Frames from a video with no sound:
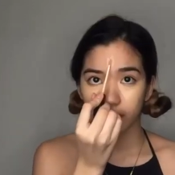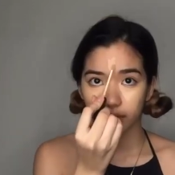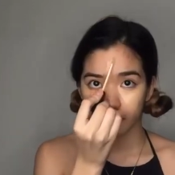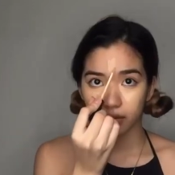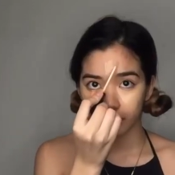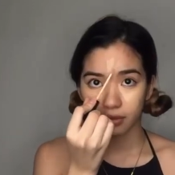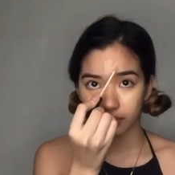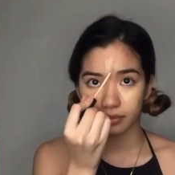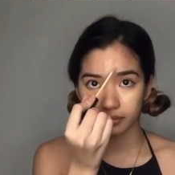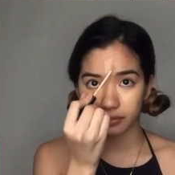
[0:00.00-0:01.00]
use a
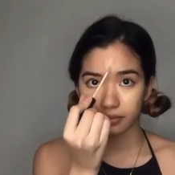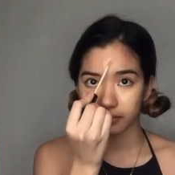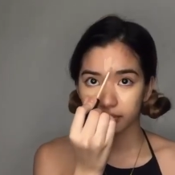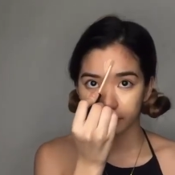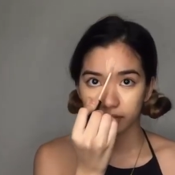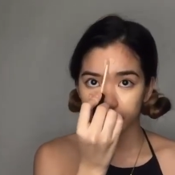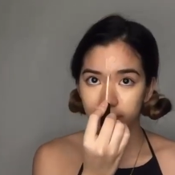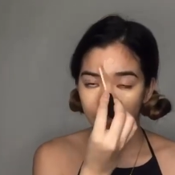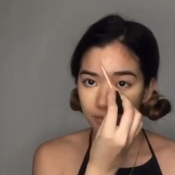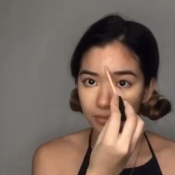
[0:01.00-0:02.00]
concealer.
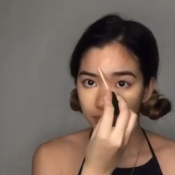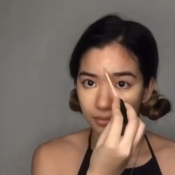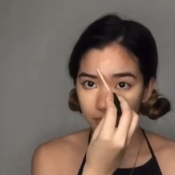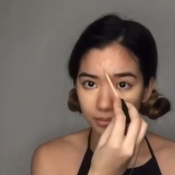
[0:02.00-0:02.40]
And for